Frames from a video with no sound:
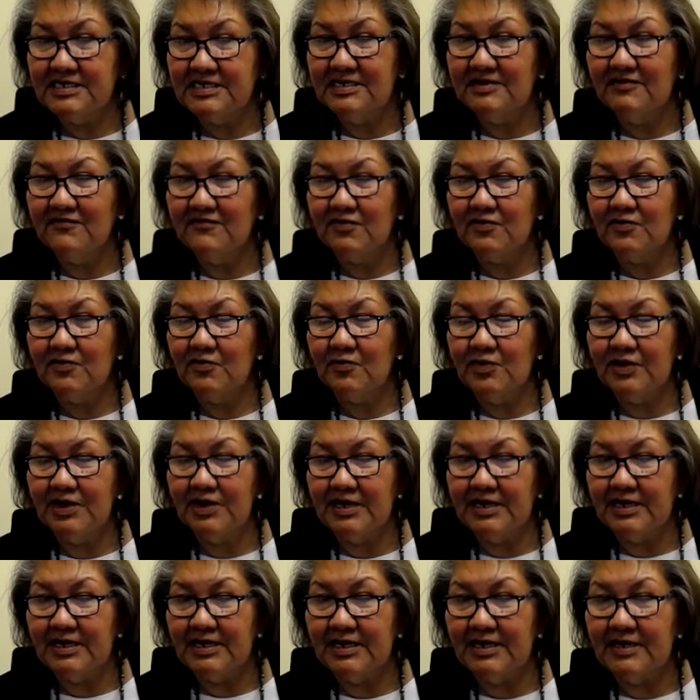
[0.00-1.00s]
a different
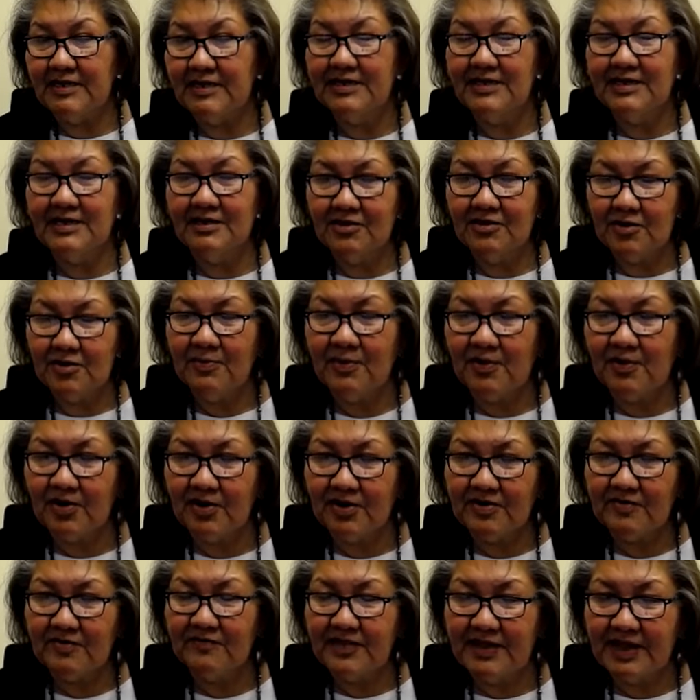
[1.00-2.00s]
way. And the other
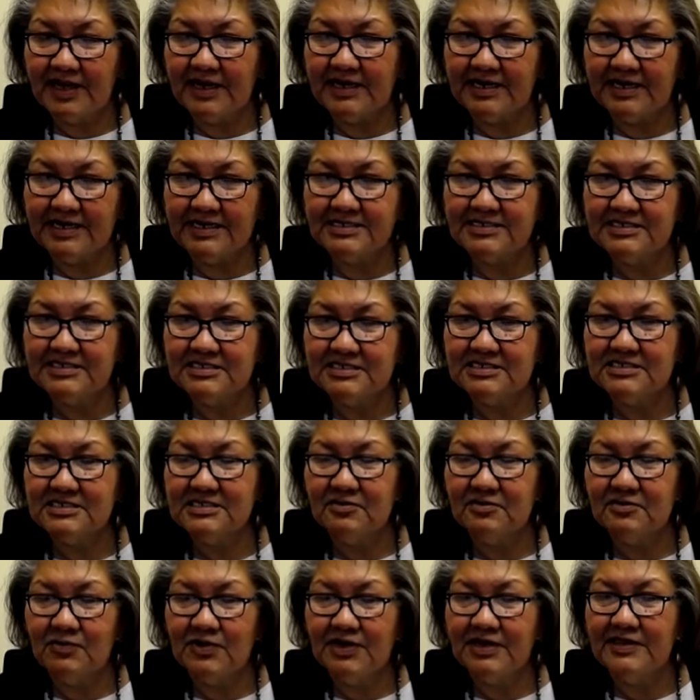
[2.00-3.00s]
part of that is is
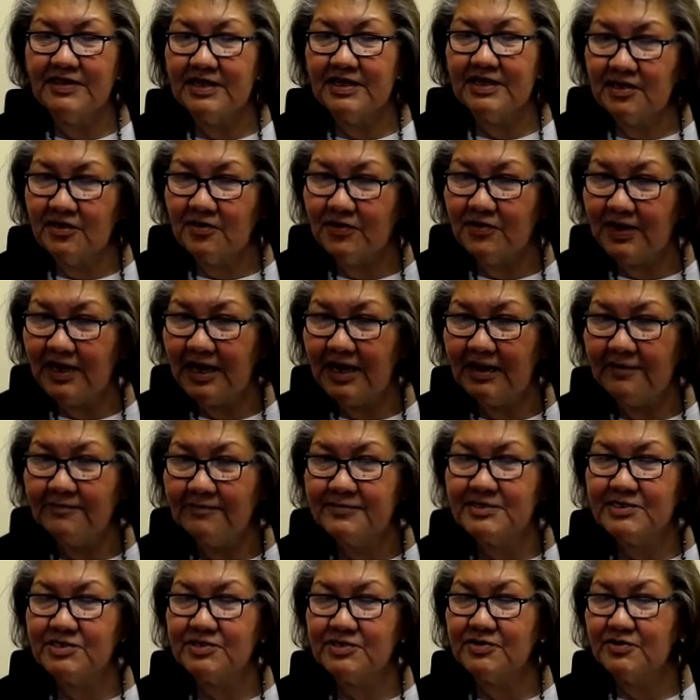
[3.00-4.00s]
the way that you
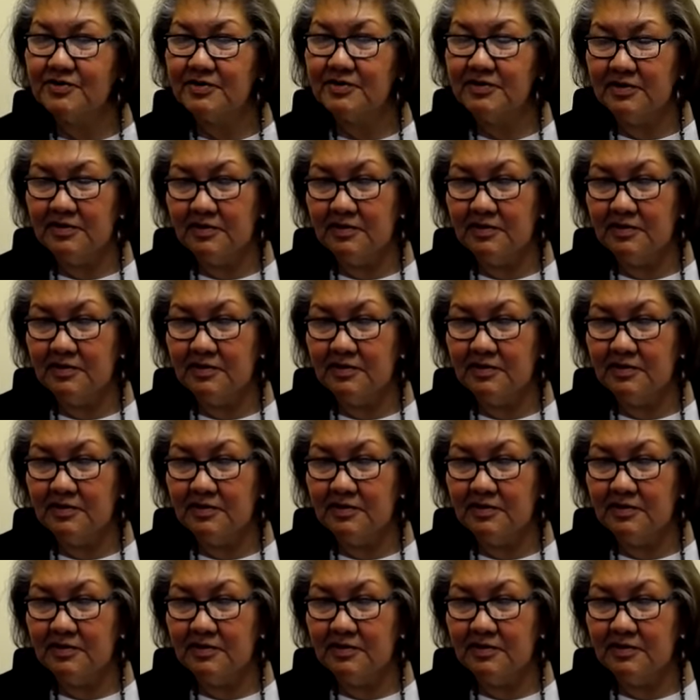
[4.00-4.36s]
capture